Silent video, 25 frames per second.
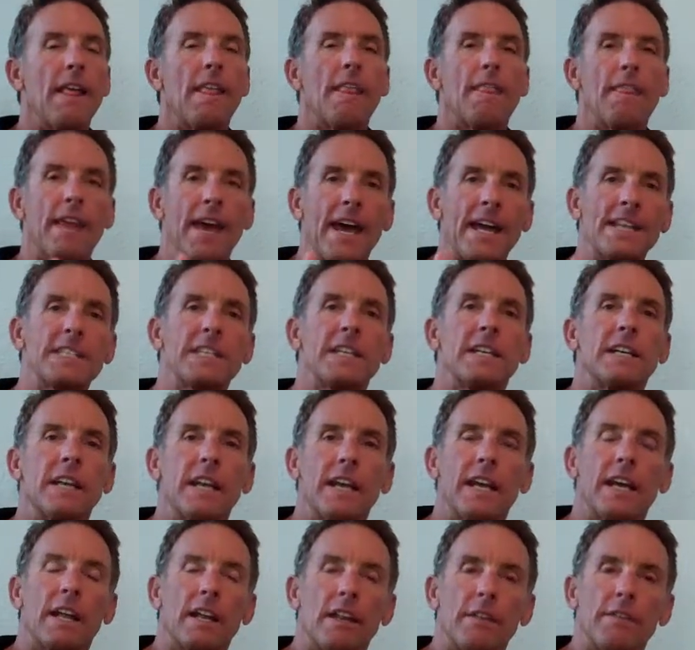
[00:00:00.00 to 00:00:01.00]
That's going
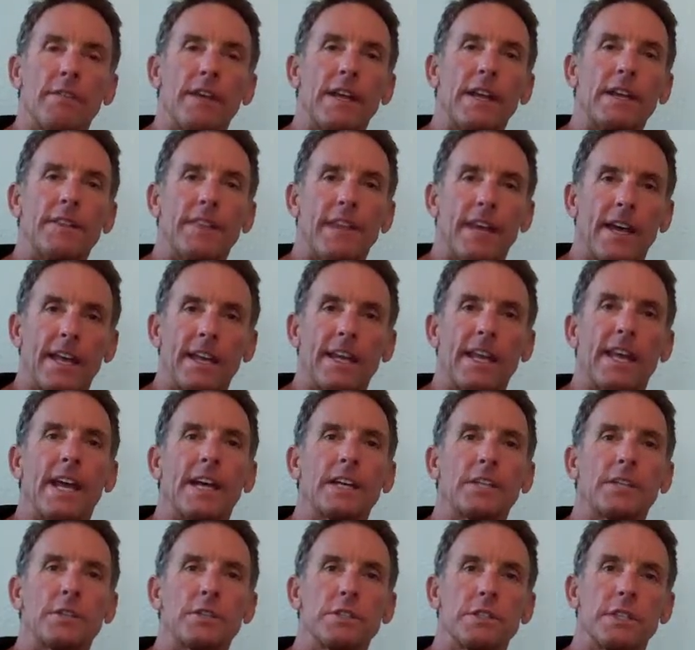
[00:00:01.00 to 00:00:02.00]
to elevate that
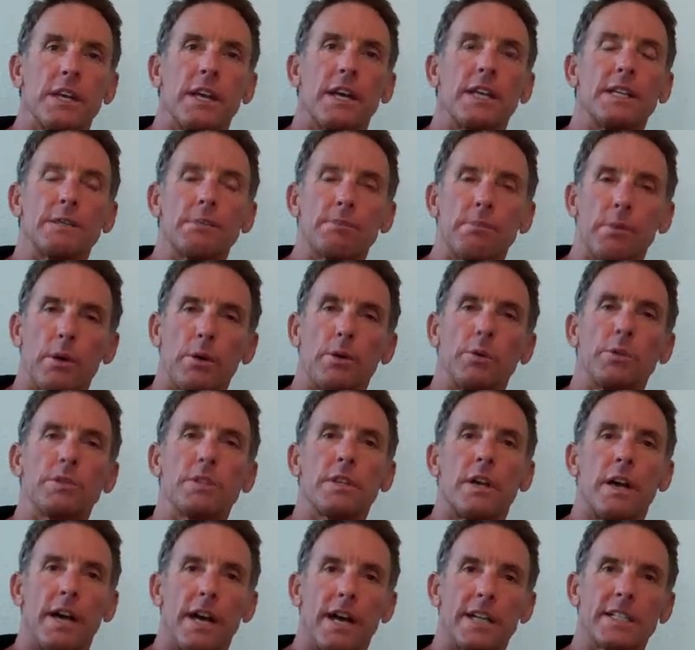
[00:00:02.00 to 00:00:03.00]
exercise
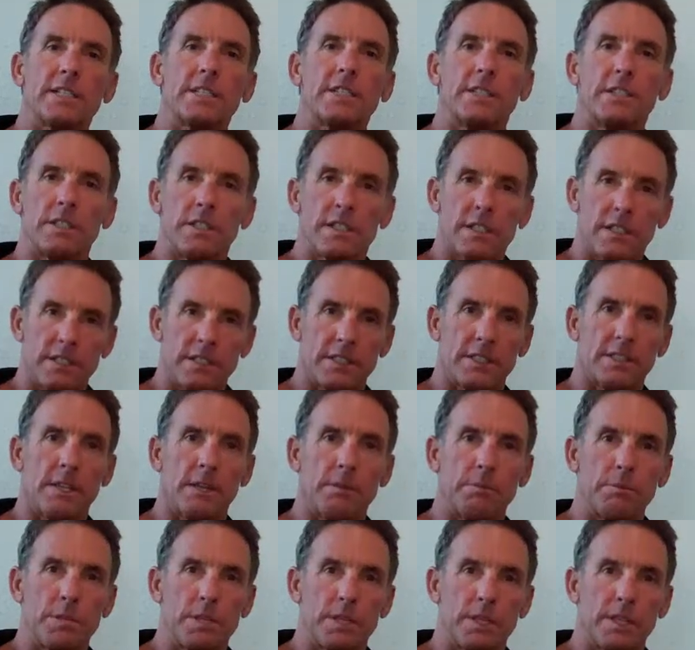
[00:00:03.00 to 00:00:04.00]
post-oxygen
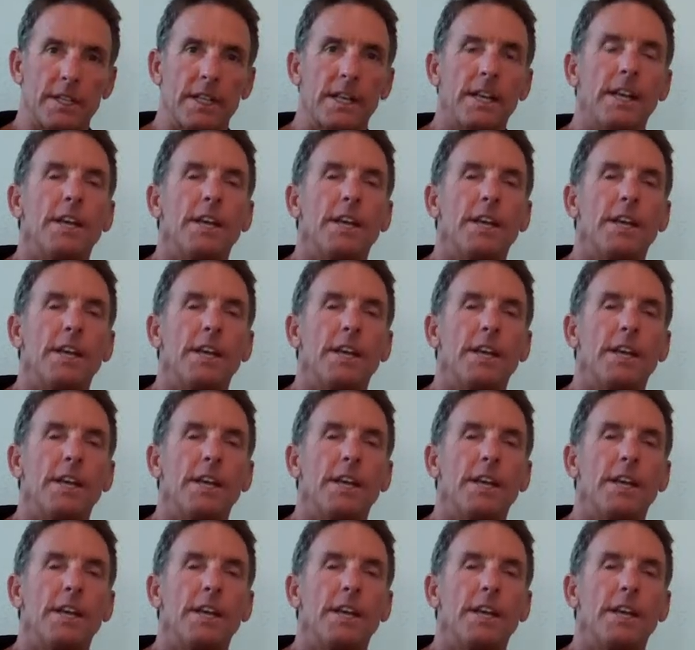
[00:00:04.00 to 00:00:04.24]
consumption.